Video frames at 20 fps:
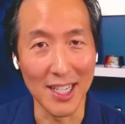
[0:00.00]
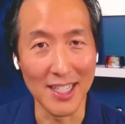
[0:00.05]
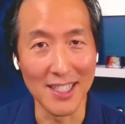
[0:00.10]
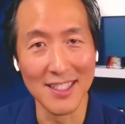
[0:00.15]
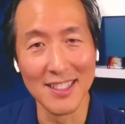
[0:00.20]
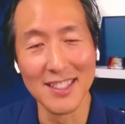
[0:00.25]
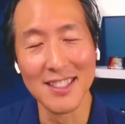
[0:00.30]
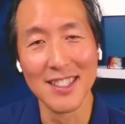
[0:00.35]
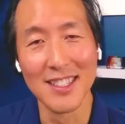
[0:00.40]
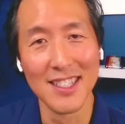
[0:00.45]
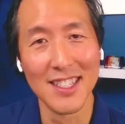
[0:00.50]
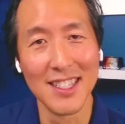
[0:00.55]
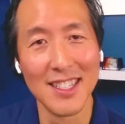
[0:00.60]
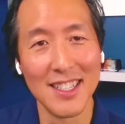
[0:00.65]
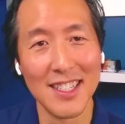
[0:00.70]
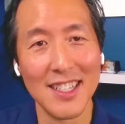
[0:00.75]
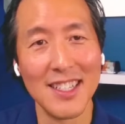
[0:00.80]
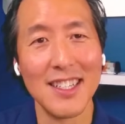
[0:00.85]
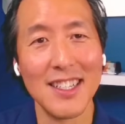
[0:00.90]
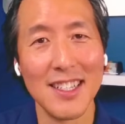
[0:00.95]
but she
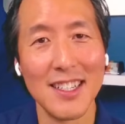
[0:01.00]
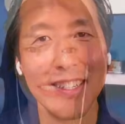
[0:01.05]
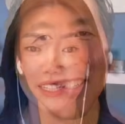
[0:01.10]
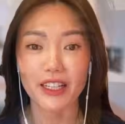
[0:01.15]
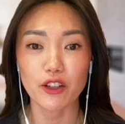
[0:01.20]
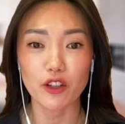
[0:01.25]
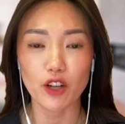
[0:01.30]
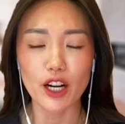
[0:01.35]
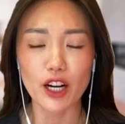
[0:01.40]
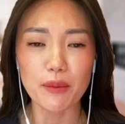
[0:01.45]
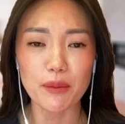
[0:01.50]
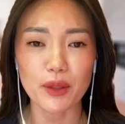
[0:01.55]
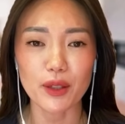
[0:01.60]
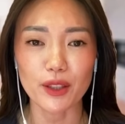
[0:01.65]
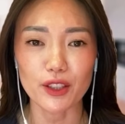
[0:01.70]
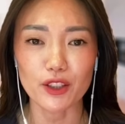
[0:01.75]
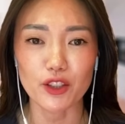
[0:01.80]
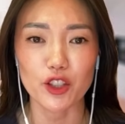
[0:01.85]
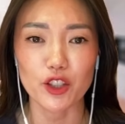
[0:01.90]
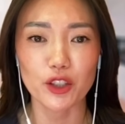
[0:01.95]
looks incredible
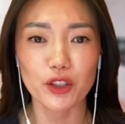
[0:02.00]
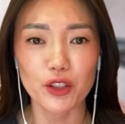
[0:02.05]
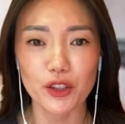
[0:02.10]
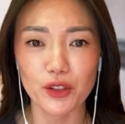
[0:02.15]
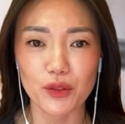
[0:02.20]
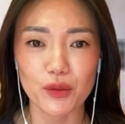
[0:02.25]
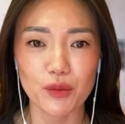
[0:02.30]
and she looks,